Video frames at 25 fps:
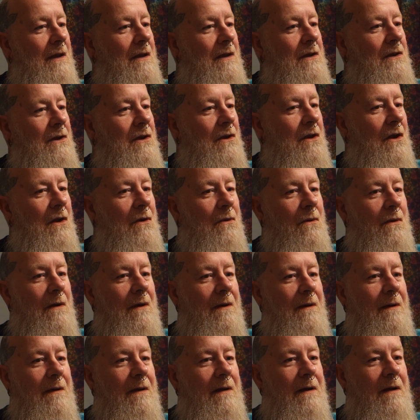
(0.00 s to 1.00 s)
You know,
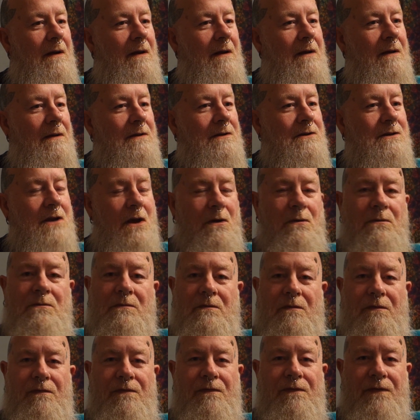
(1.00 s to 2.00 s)

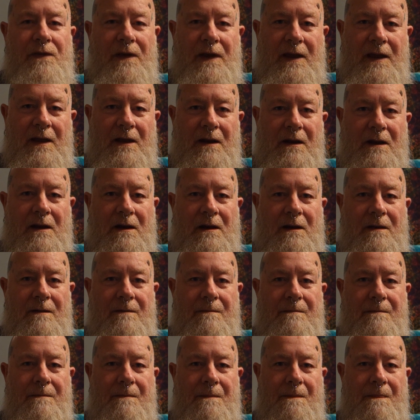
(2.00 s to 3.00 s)
don't feel
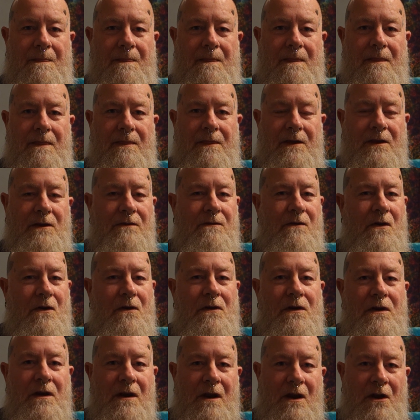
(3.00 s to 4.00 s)
that you've
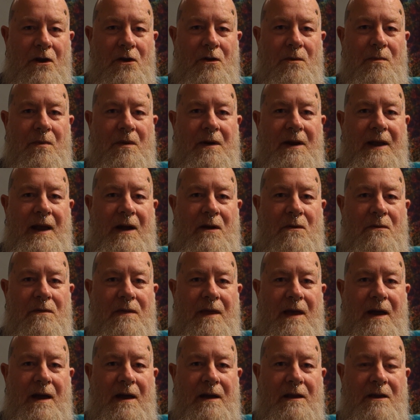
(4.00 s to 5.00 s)
got nobody out
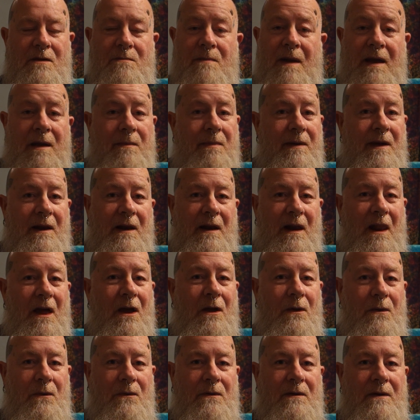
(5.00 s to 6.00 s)
there. You may be
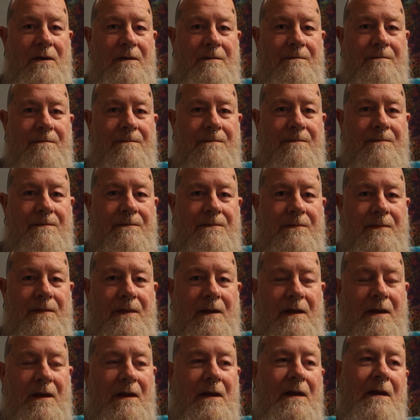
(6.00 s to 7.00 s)
alone,
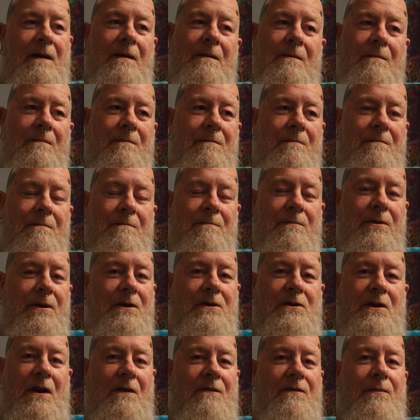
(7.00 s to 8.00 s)
but
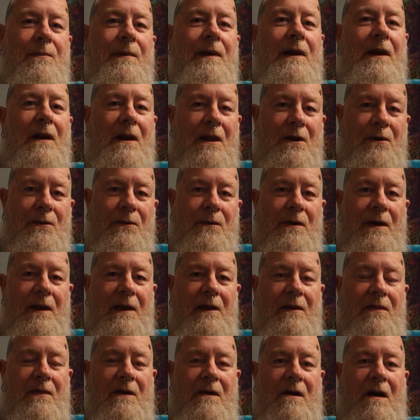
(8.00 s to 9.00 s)
you don't have to be
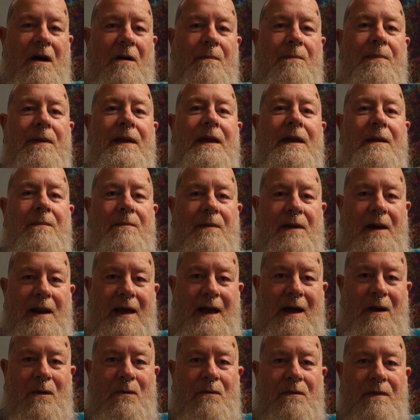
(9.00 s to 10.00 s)
lonely. There are people
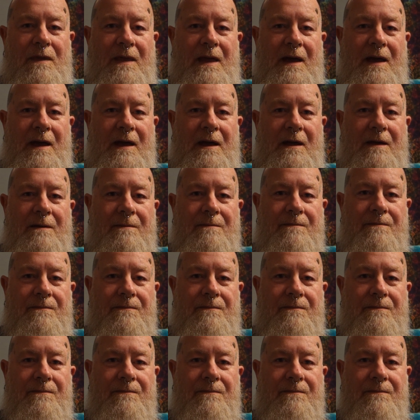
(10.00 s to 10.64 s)
out there.